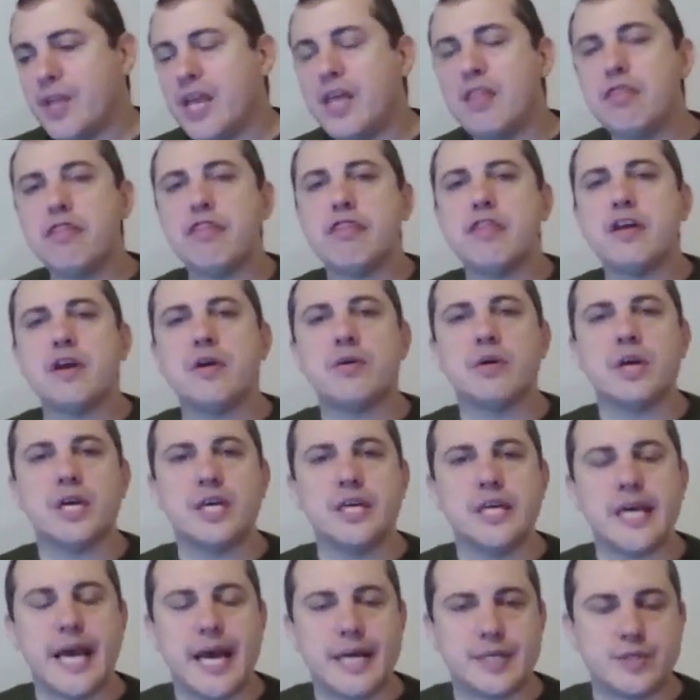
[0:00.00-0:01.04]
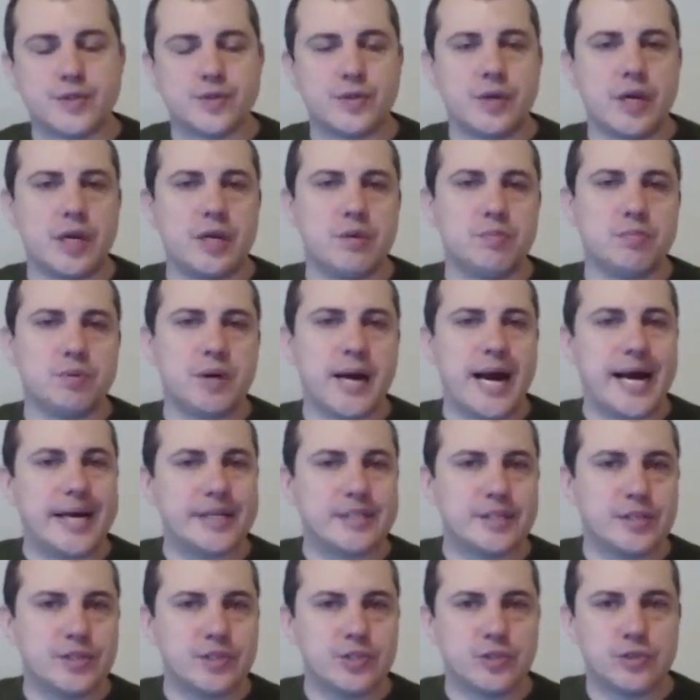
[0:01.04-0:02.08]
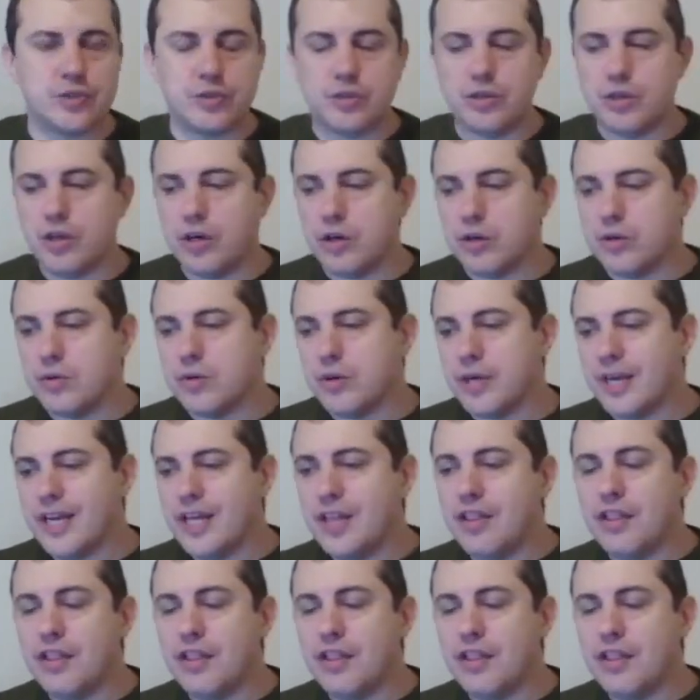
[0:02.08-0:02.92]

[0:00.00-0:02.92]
In theory, yes. In practice, no.